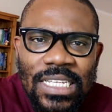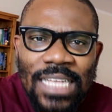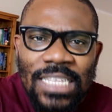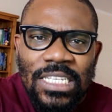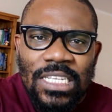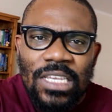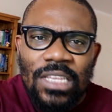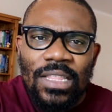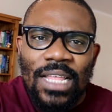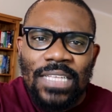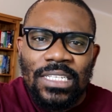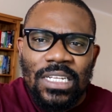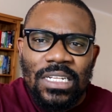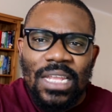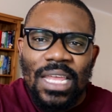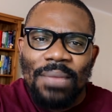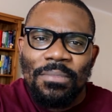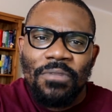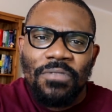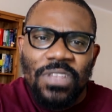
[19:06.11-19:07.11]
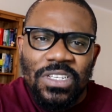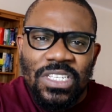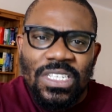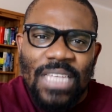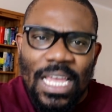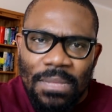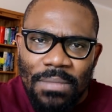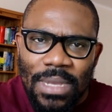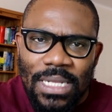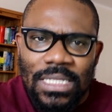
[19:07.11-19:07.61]
That's the name of the
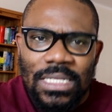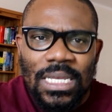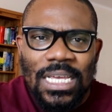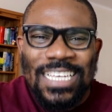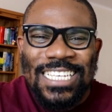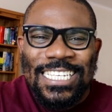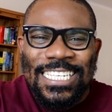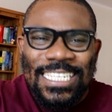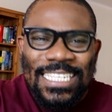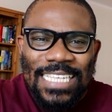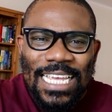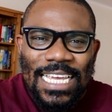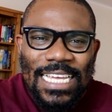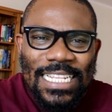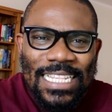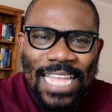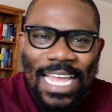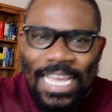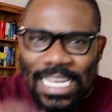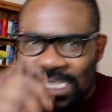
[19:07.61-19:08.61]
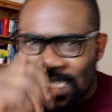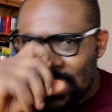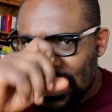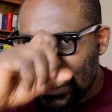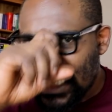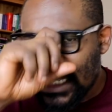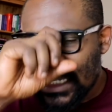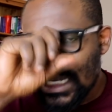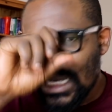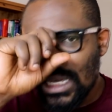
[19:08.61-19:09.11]
segment. Say it like it
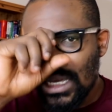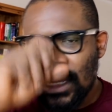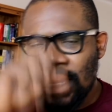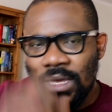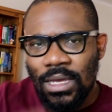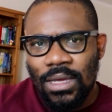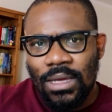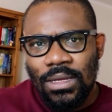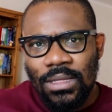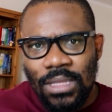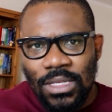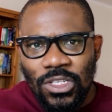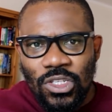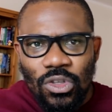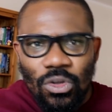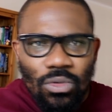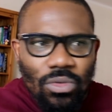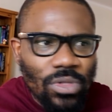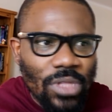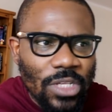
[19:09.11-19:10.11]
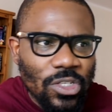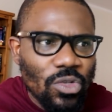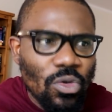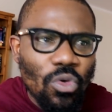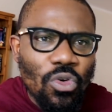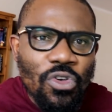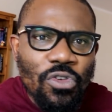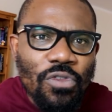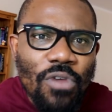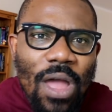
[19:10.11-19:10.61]
is. There's no
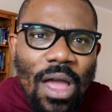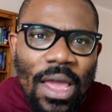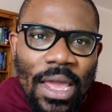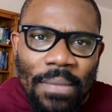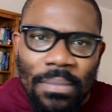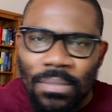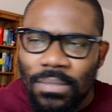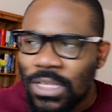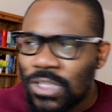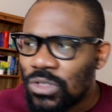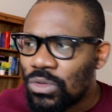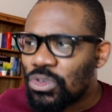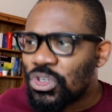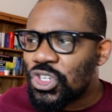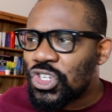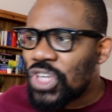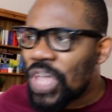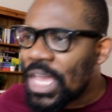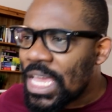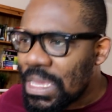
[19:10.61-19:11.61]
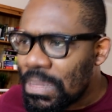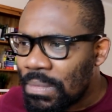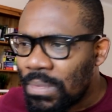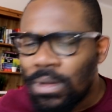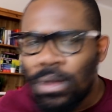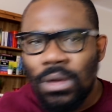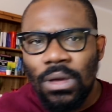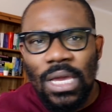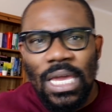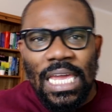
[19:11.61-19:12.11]
crime. There's no shame
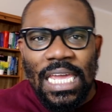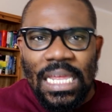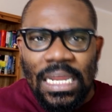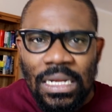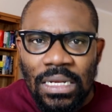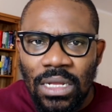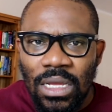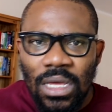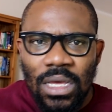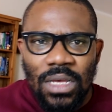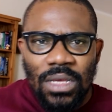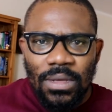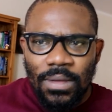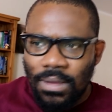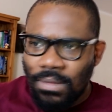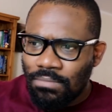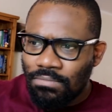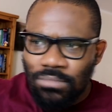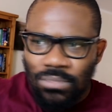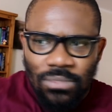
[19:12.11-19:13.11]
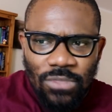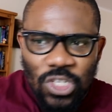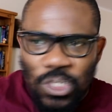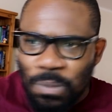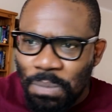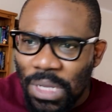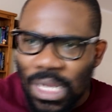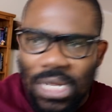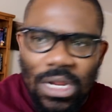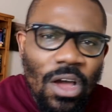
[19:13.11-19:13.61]
in
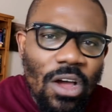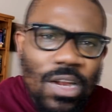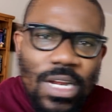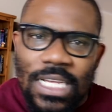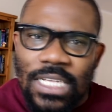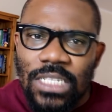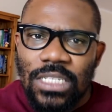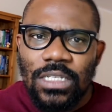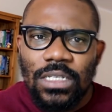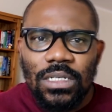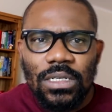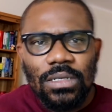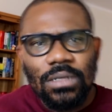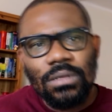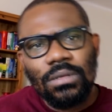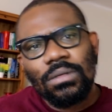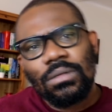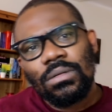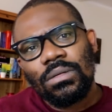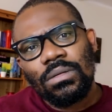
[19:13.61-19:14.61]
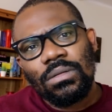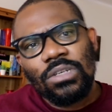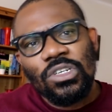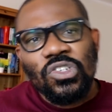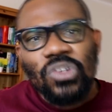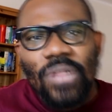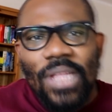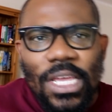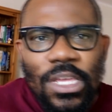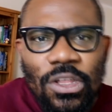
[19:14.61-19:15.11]
just being honest.
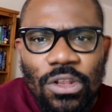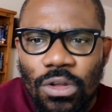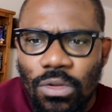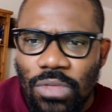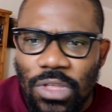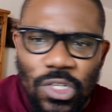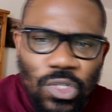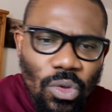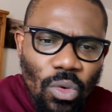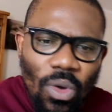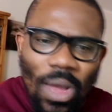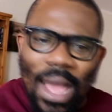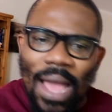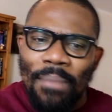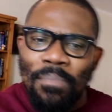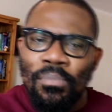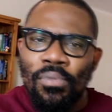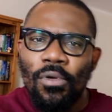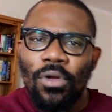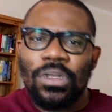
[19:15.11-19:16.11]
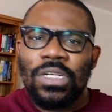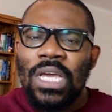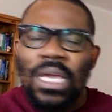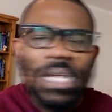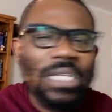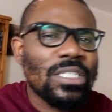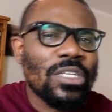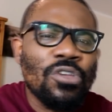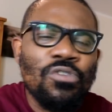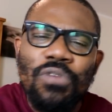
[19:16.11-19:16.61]
Just to let you know, this whole abroad
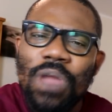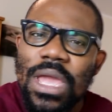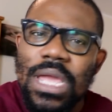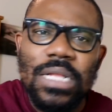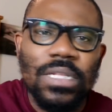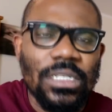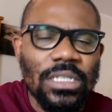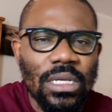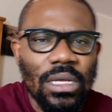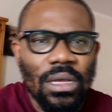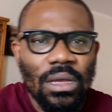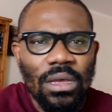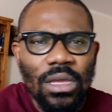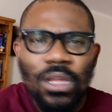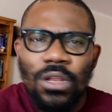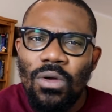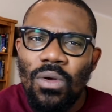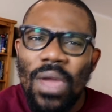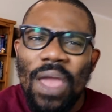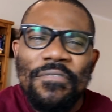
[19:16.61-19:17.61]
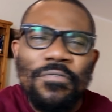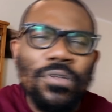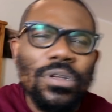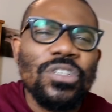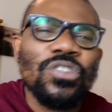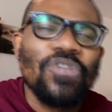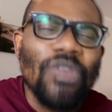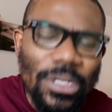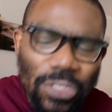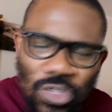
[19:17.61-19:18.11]
is great. Everyone
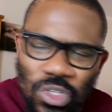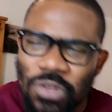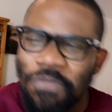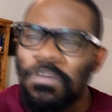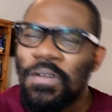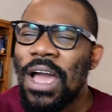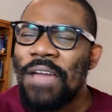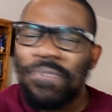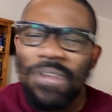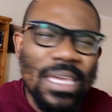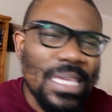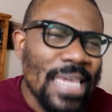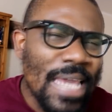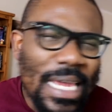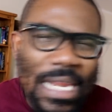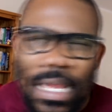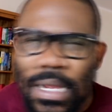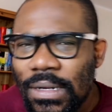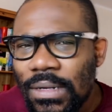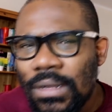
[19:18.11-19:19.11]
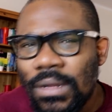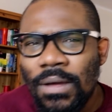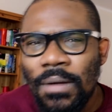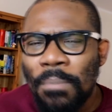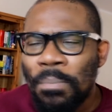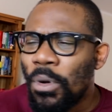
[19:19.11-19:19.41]
is trying to survive. I get it.